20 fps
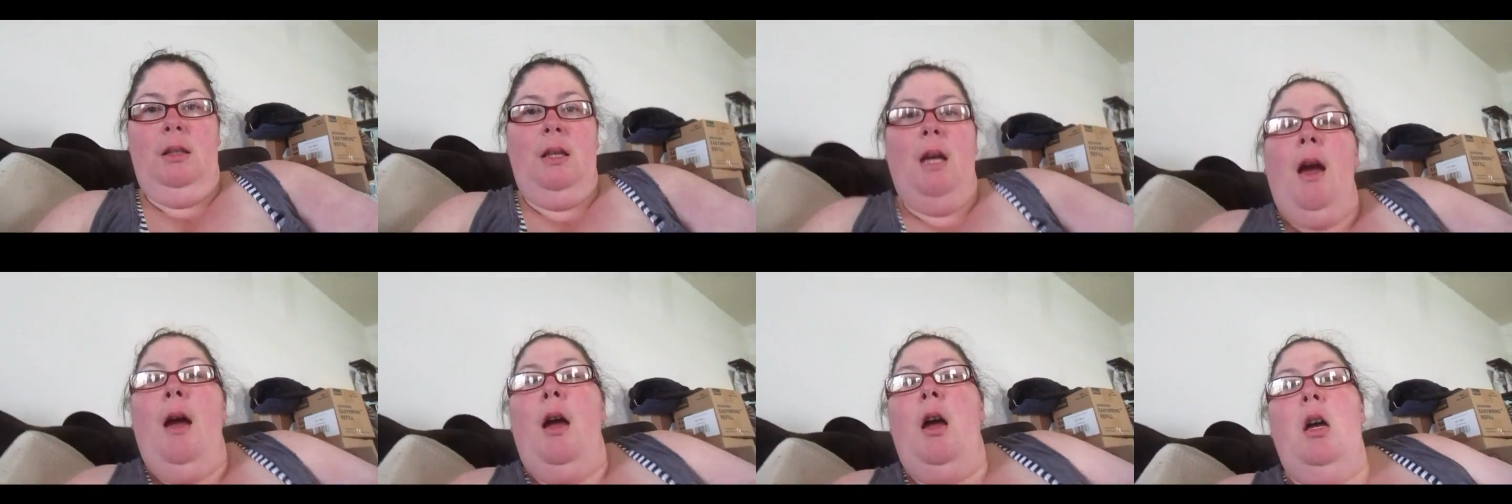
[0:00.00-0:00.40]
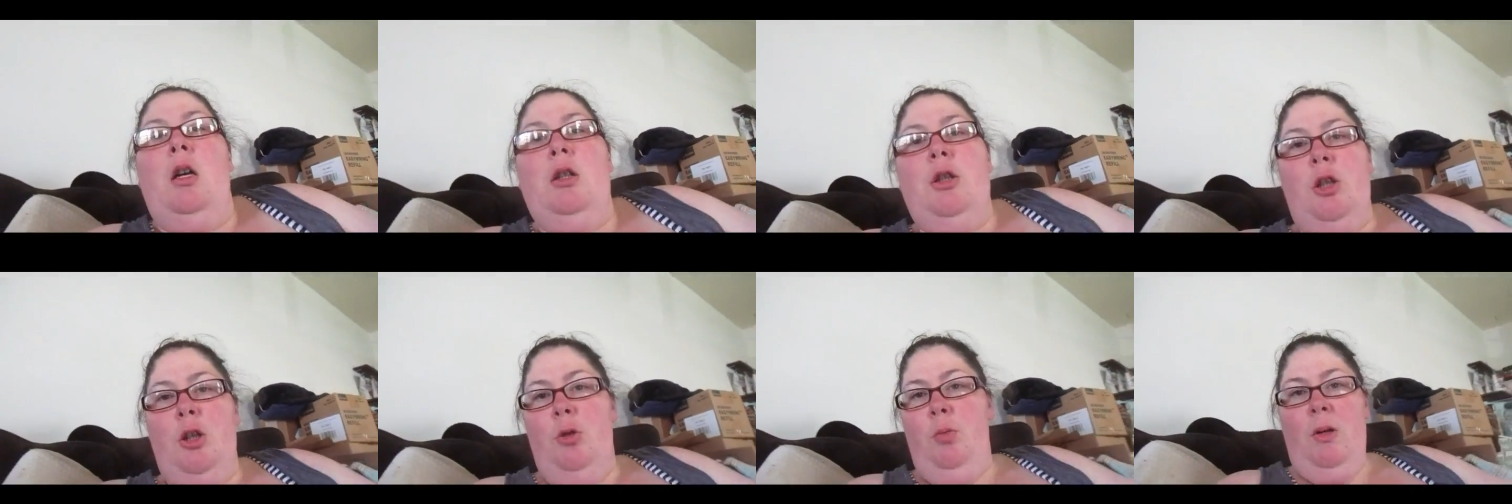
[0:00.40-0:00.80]
Yeah,
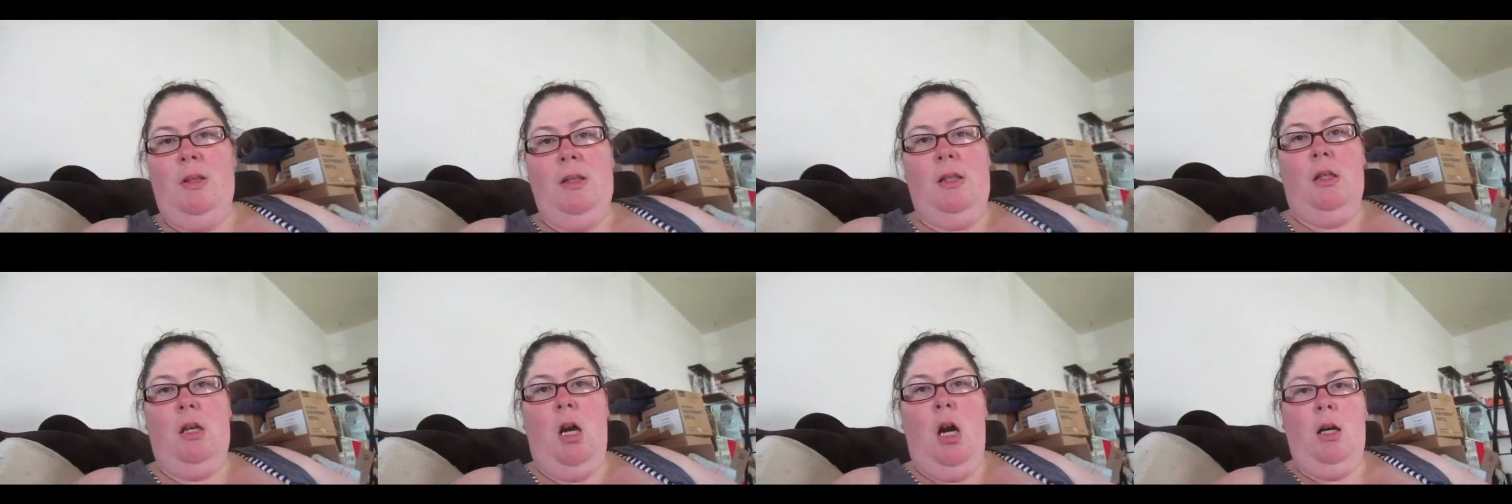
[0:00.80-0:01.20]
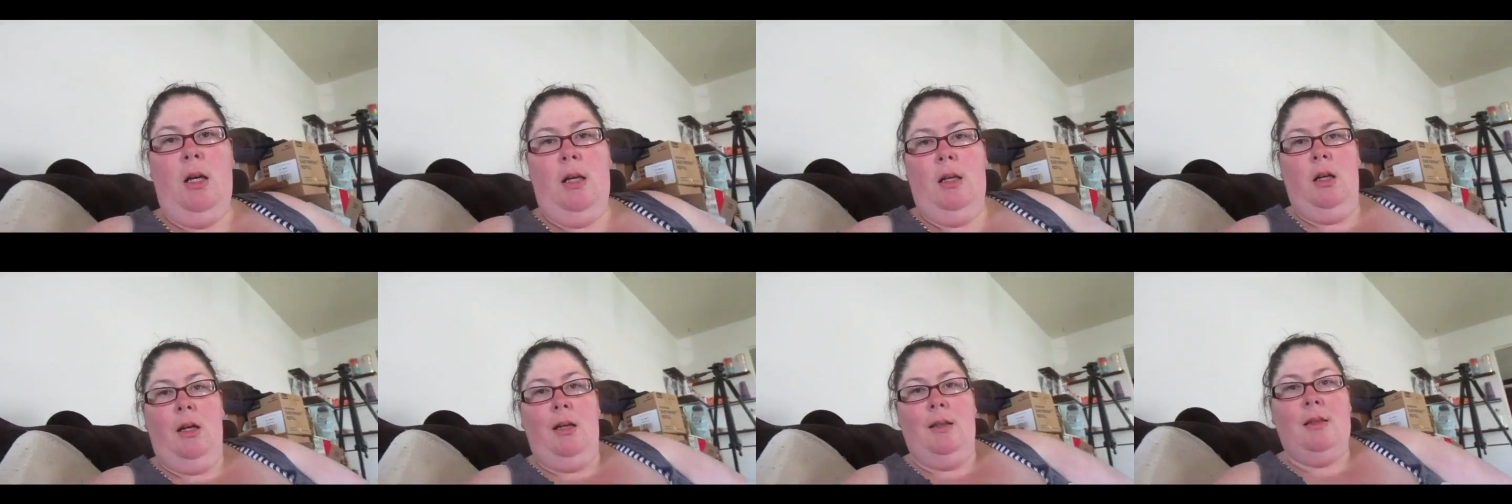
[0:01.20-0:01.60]
she wasn't
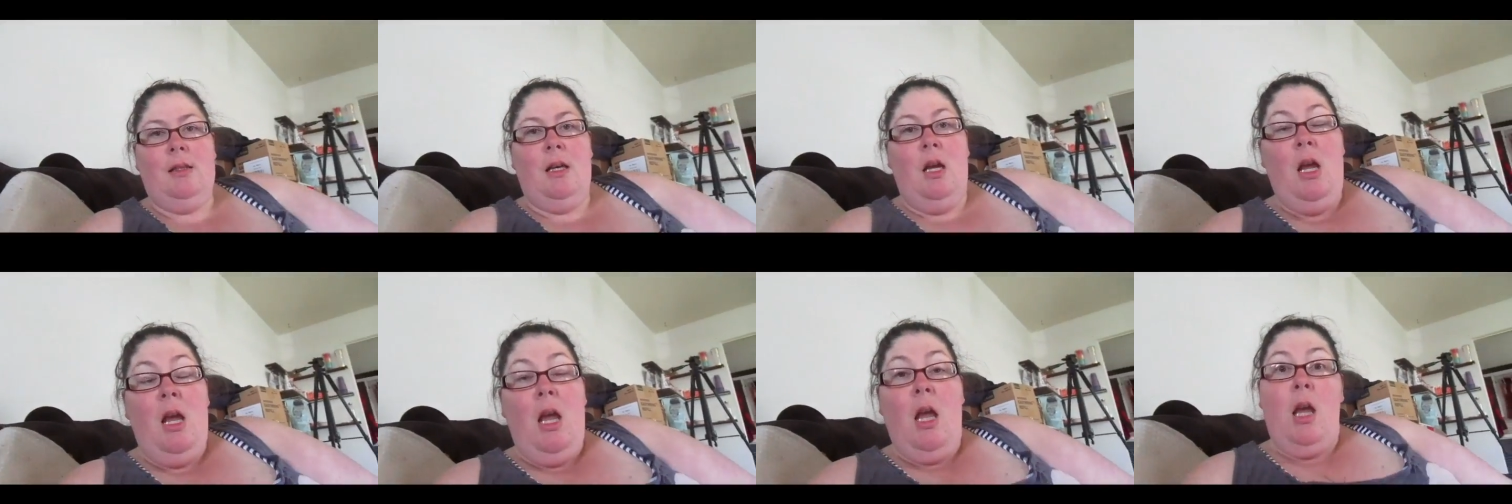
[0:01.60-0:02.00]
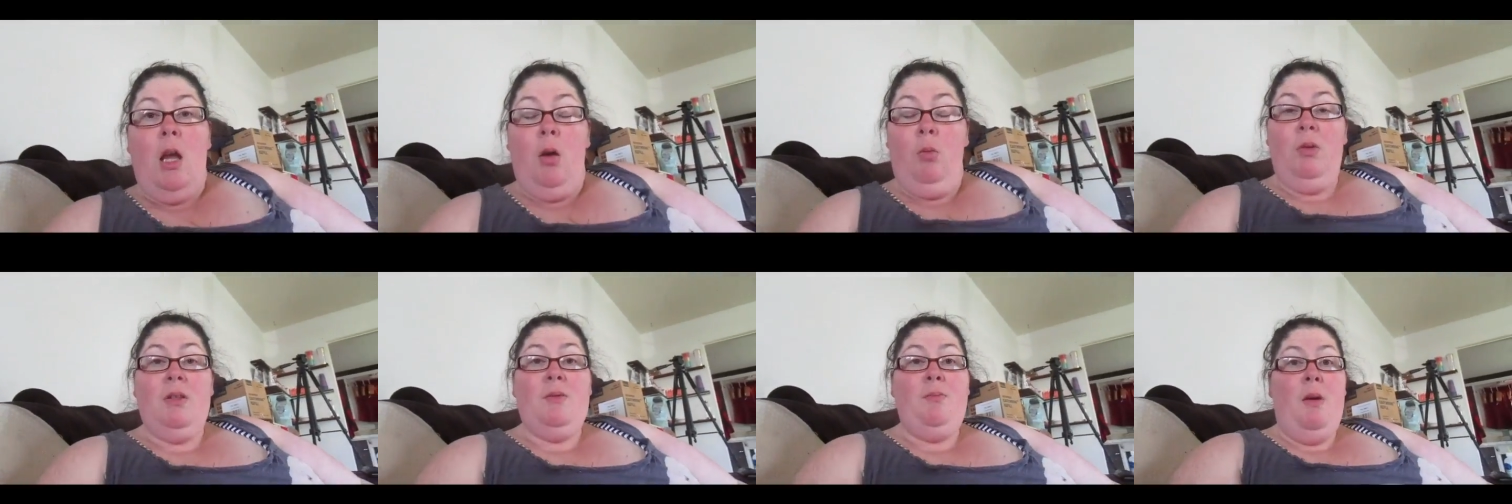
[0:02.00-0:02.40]
talking to us. It
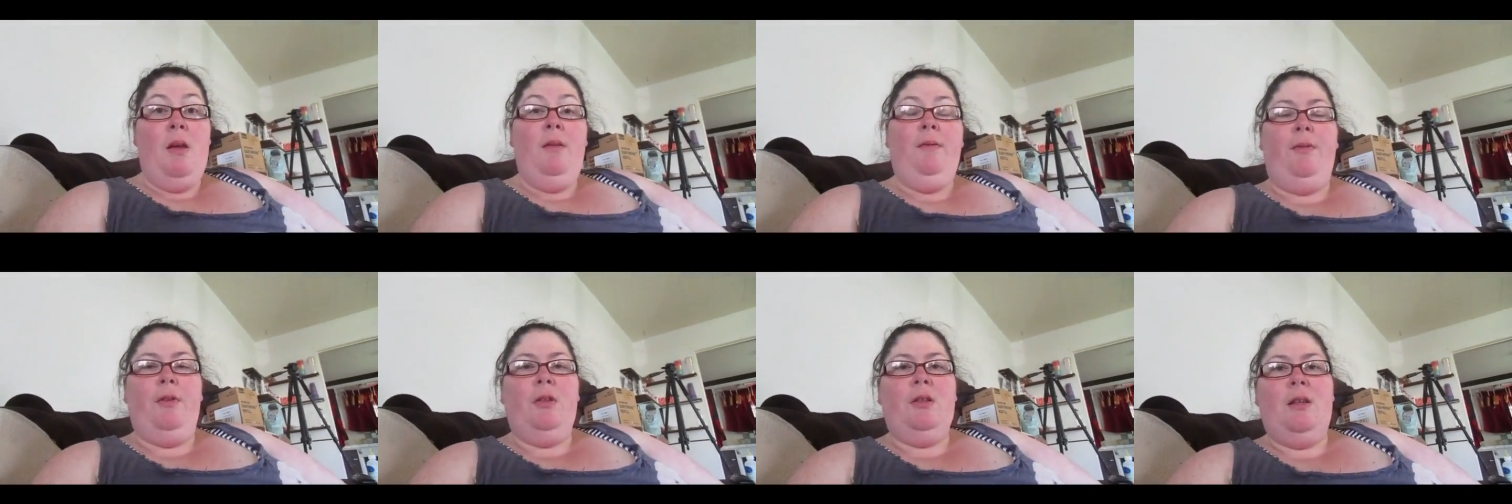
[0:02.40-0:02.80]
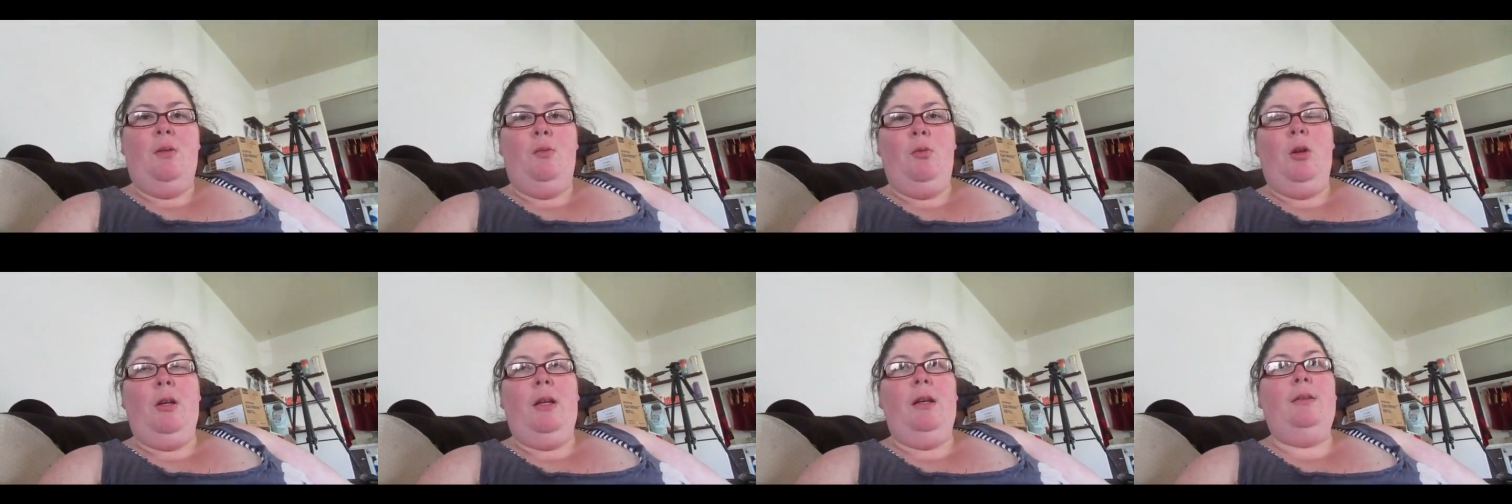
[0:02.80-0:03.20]
was meant for
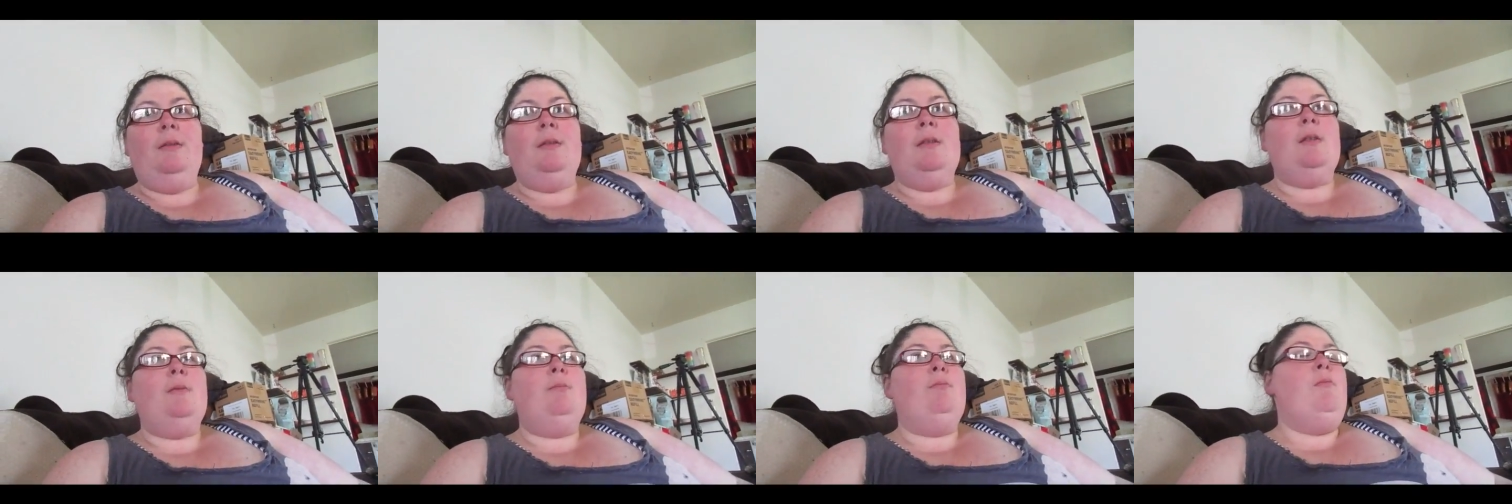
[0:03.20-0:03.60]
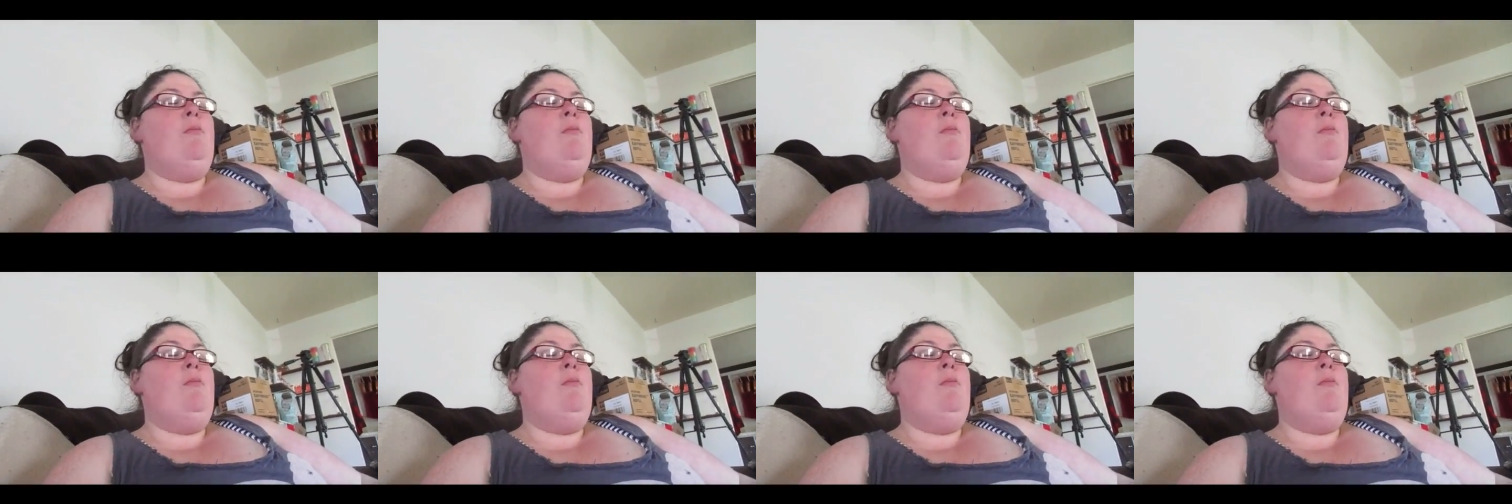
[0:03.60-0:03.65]
someone else.